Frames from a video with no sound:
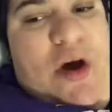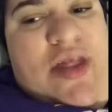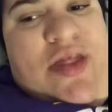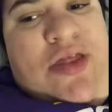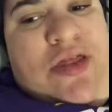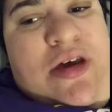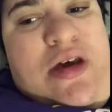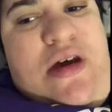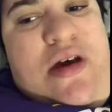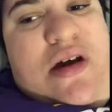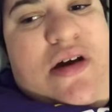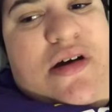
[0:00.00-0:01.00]
with
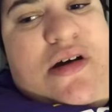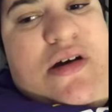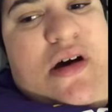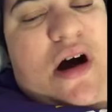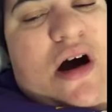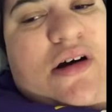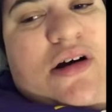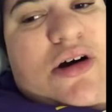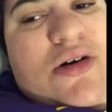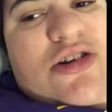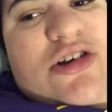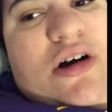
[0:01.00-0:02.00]
our
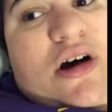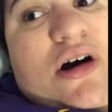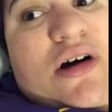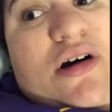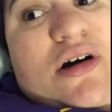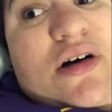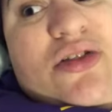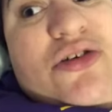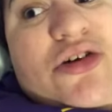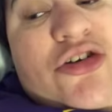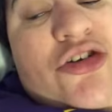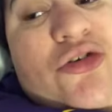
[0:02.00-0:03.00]
own our
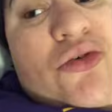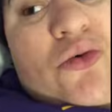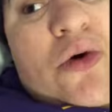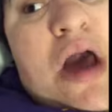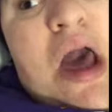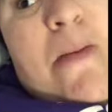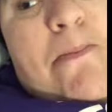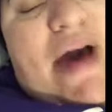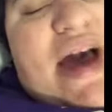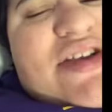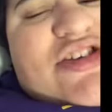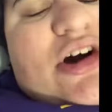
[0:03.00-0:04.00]
other two
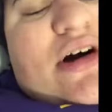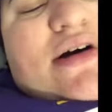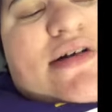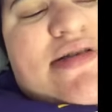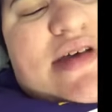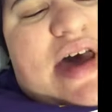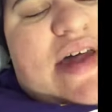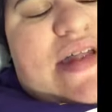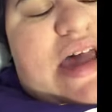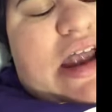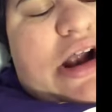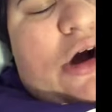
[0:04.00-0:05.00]
pet dogs and
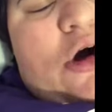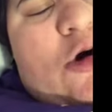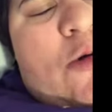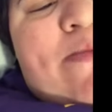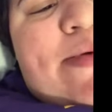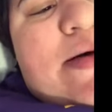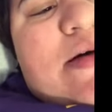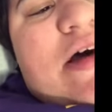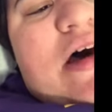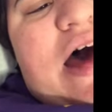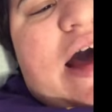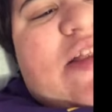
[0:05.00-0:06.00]
then Hope
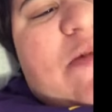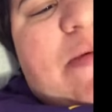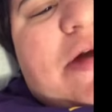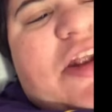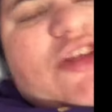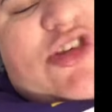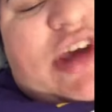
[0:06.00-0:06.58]
acclimated